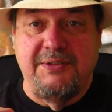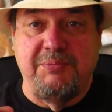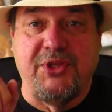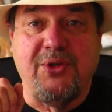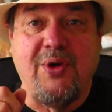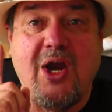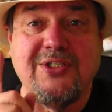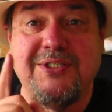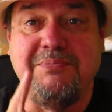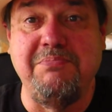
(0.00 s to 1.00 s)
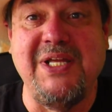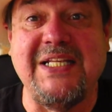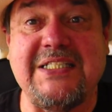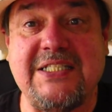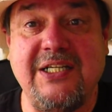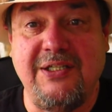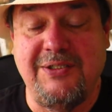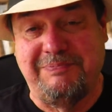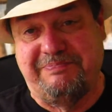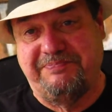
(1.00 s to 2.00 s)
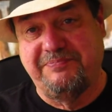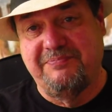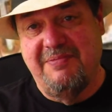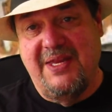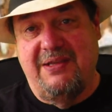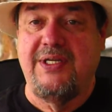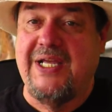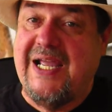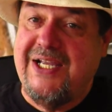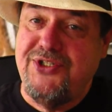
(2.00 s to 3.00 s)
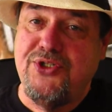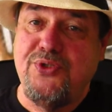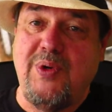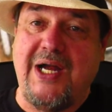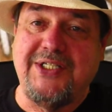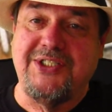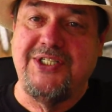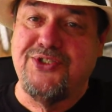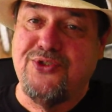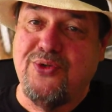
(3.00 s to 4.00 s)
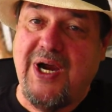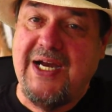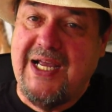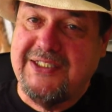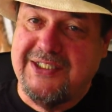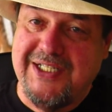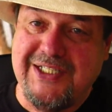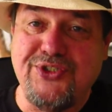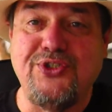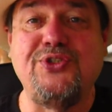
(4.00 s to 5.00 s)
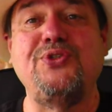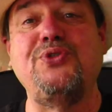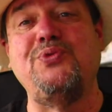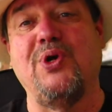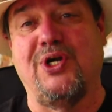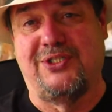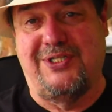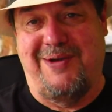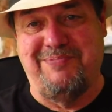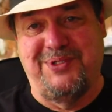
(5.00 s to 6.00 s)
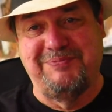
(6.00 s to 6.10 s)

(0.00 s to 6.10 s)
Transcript: But there are some myths. As you watch this, try not to get too worked up.